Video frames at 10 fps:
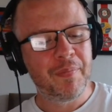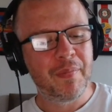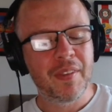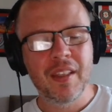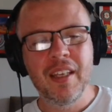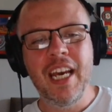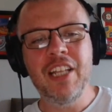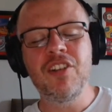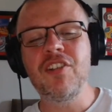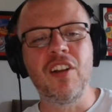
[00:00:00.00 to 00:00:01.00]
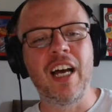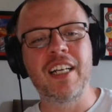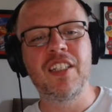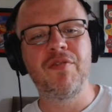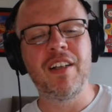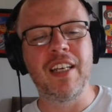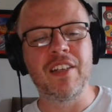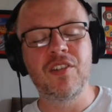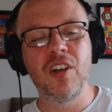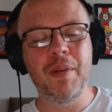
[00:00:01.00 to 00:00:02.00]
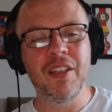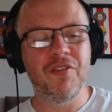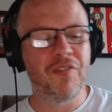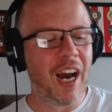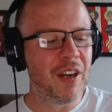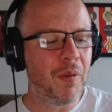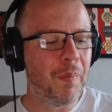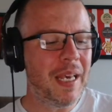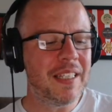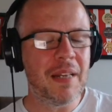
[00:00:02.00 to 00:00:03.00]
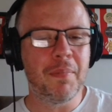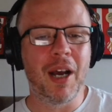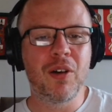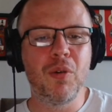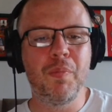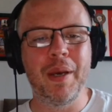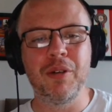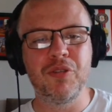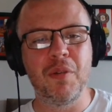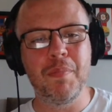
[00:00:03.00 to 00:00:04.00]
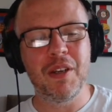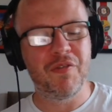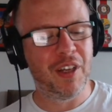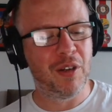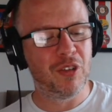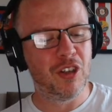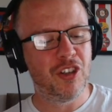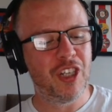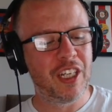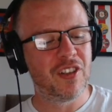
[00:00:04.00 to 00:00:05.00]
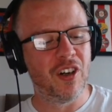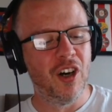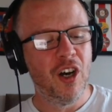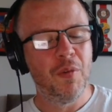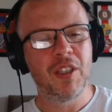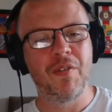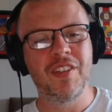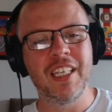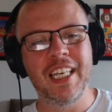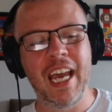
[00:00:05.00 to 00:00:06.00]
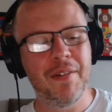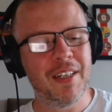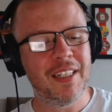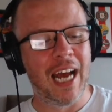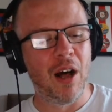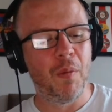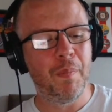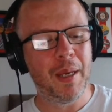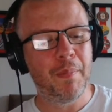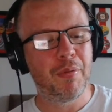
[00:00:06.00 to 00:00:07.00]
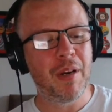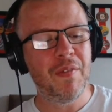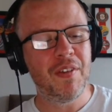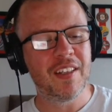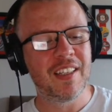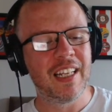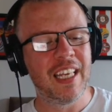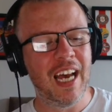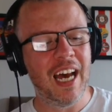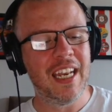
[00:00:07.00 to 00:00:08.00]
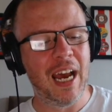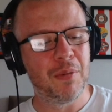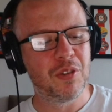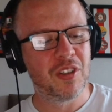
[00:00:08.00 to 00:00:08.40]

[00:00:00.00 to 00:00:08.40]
it does look like Cifuentes could be the final piece in Michael Beale's midfield jigsaw, with obviously Kieran Dowell being previously announced.